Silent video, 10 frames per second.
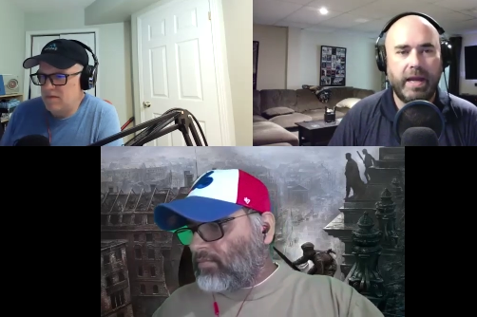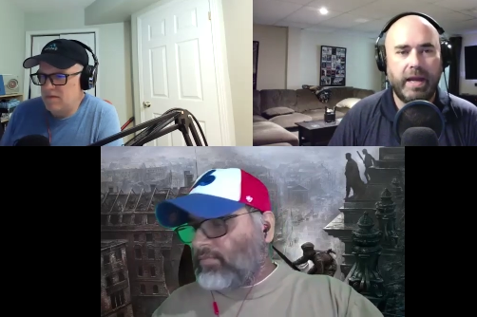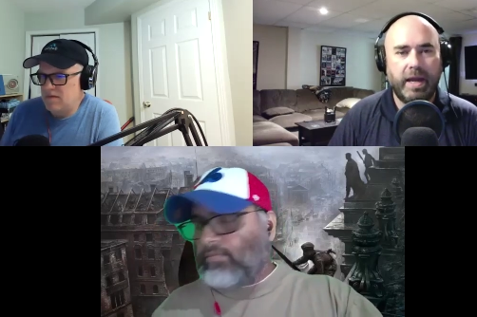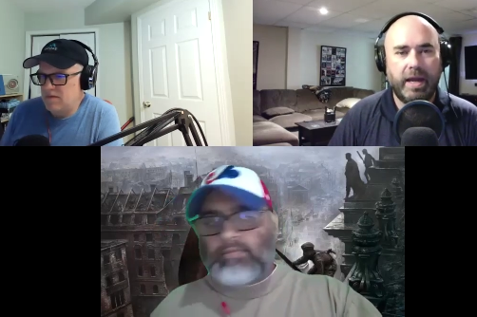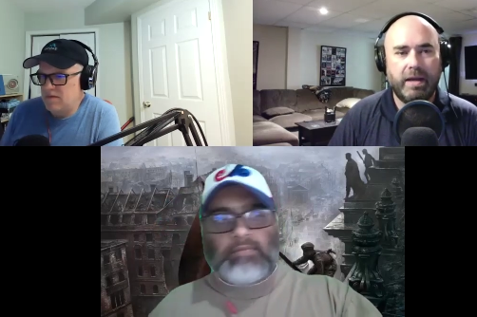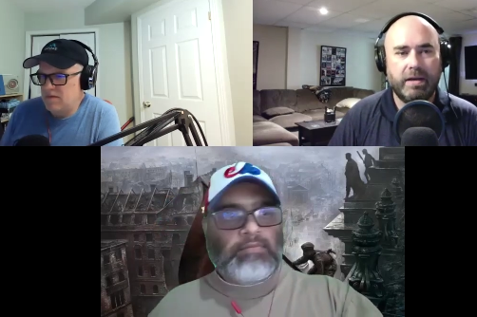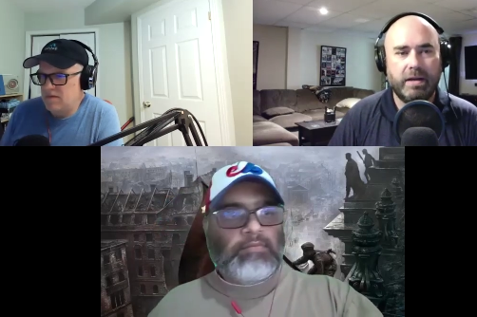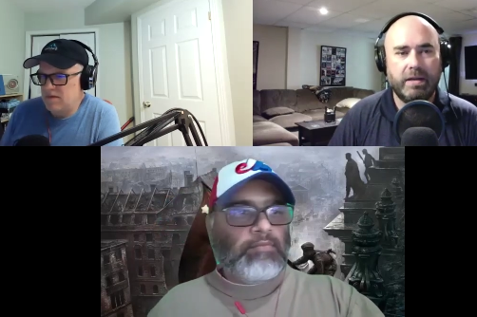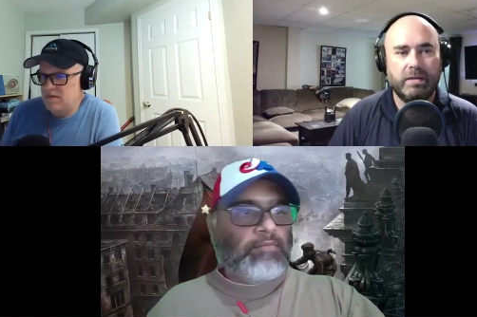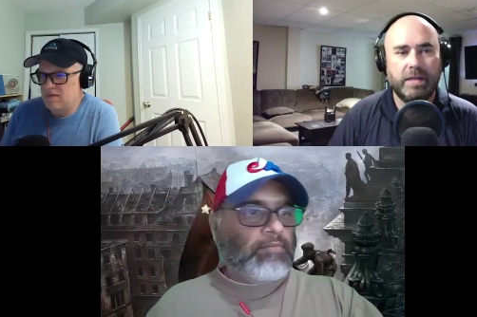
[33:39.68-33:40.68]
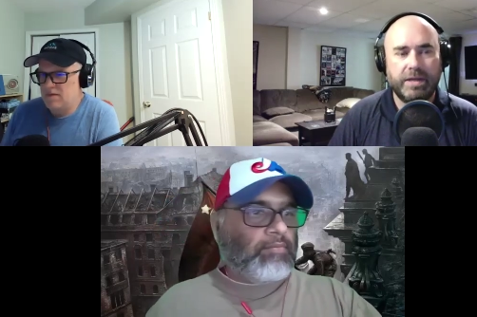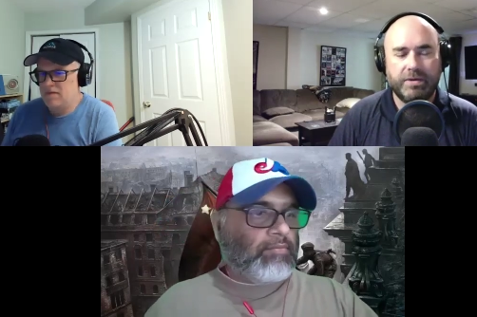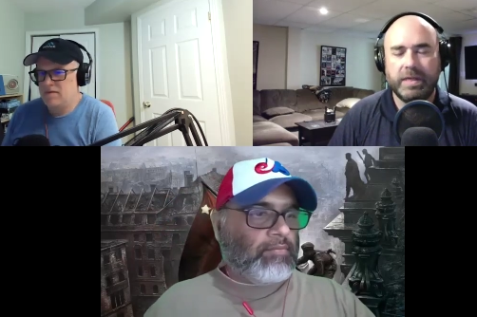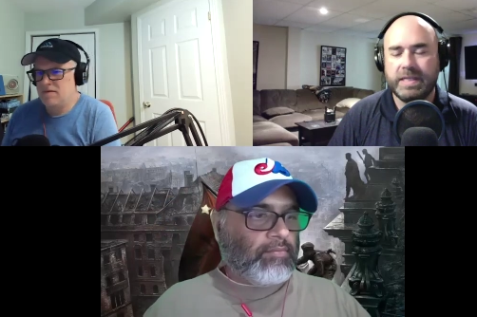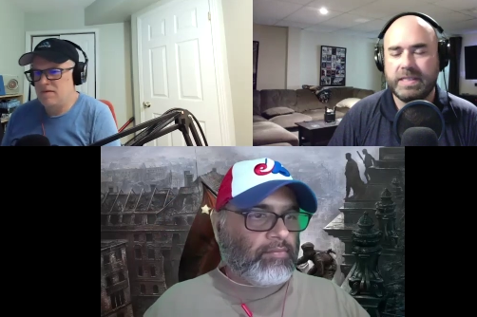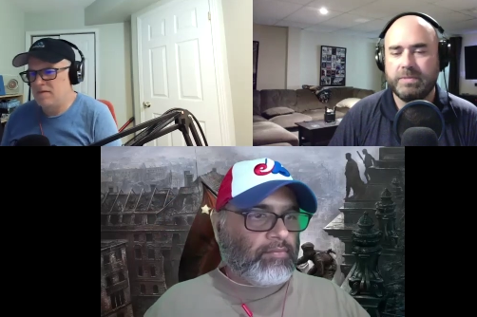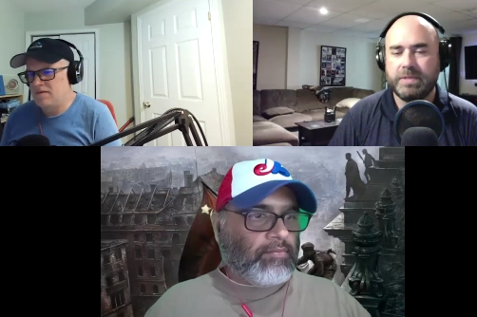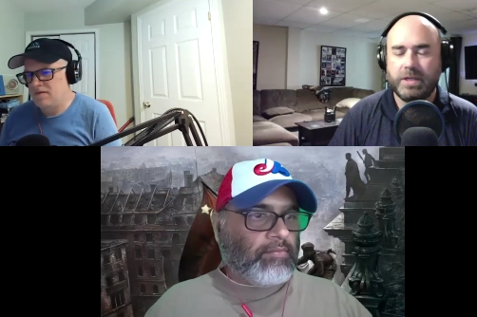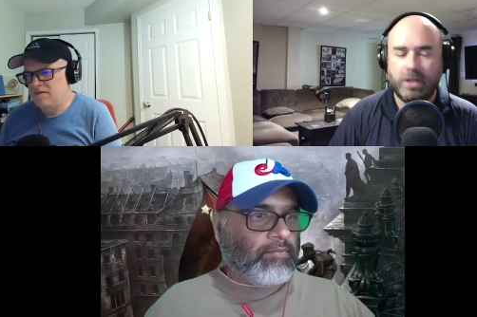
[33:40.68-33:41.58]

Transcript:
Speaker 1: and literally it seems like